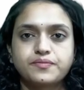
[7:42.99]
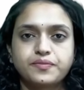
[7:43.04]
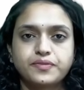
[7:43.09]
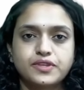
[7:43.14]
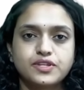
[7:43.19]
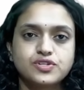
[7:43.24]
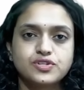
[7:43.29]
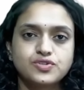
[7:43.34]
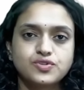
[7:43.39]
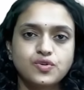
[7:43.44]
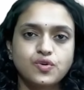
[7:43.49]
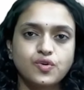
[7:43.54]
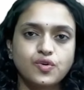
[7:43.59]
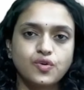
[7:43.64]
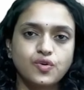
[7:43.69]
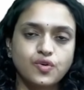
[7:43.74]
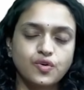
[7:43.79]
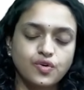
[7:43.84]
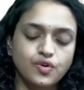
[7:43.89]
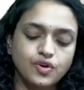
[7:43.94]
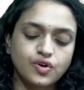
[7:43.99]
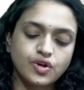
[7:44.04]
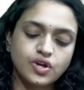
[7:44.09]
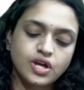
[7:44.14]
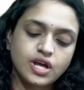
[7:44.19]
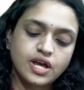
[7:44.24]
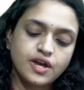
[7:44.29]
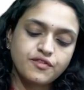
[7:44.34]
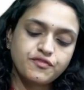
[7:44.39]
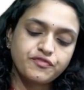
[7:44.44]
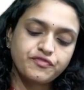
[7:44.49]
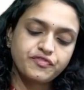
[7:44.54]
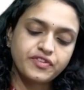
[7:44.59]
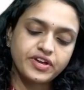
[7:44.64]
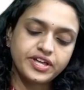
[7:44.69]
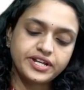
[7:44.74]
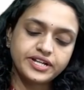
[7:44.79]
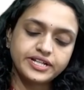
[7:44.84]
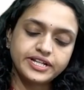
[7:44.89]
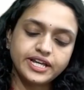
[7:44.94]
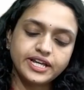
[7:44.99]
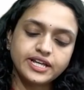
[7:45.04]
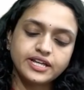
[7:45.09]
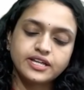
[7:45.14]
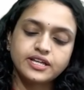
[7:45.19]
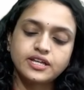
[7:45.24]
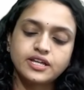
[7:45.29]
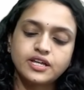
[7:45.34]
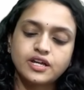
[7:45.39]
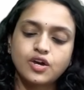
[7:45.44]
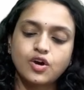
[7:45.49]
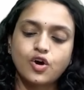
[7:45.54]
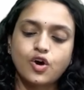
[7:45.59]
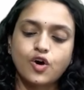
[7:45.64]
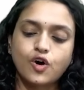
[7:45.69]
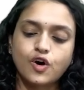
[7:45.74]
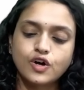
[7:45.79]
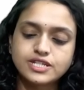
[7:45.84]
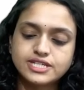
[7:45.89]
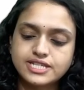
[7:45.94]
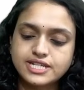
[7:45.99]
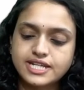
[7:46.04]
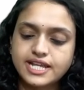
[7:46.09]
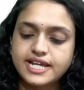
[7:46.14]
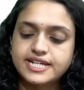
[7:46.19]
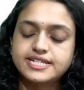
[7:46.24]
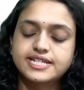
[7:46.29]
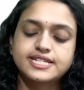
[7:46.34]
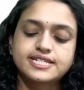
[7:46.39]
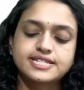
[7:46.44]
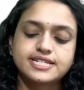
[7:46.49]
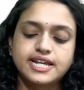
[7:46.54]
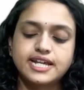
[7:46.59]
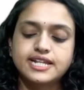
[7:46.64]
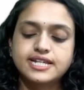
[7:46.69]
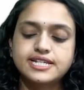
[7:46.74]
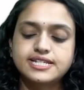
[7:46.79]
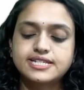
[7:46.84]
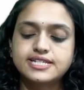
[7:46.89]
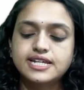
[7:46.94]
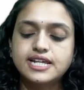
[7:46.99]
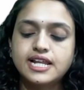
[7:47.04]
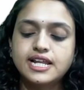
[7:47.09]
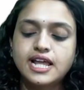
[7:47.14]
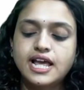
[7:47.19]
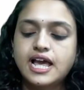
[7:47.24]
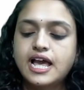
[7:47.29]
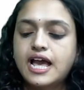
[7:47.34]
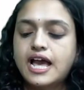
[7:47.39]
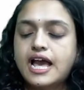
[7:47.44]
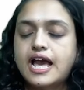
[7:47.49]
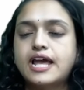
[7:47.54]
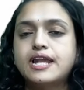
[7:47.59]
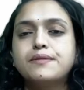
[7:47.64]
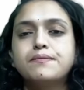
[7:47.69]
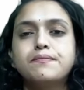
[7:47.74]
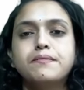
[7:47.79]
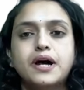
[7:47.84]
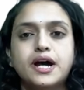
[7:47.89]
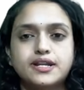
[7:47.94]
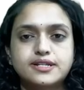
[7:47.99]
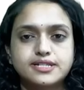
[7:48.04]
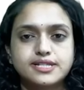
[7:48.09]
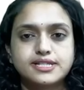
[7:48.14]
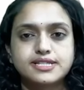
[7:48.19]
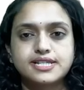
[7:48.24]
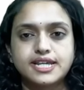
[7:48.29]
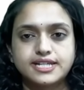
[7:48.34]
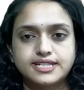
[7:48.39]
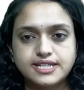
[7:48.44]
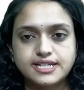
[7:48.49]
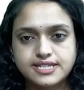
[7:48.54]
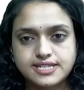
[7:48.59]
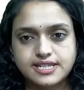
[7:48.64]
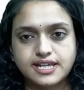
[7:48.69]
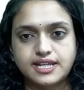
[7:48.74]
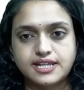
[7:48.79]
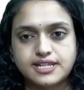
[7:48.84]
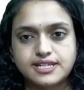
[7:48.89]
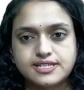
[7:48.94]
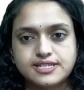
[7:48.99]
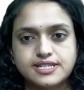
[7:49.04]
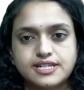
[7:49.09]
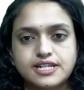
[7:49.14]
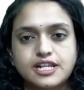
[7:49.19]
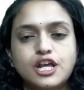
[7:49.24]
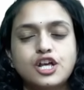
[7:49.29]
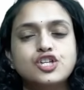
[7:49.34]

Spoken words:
So ferritic, austenitic stainless steel and martensitic stainless steel.